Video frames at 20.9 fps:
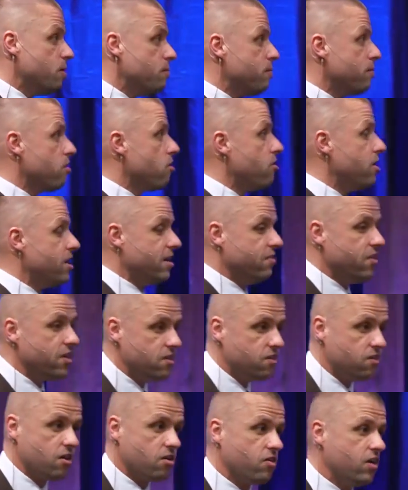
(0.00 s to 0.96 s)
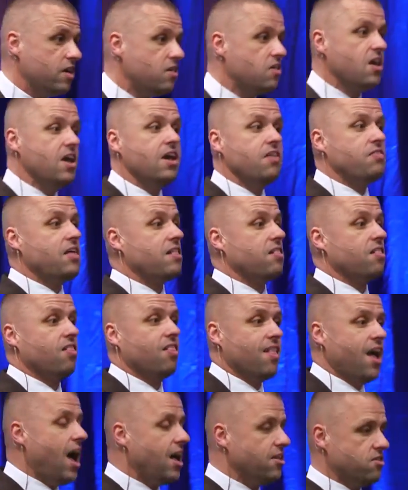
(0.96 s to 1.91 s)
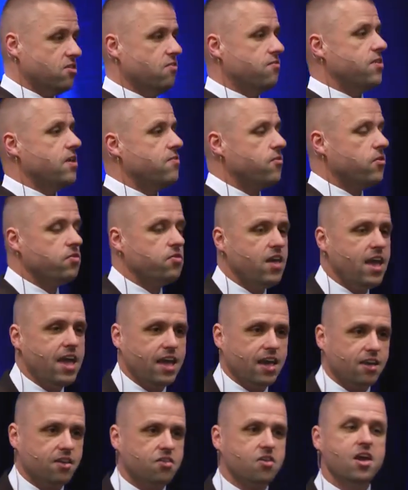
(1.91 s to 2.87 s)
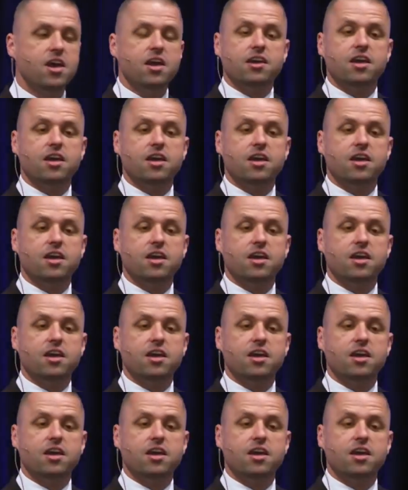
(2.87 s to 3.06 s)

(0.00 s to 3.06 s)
we've been learning in this series that lots of different things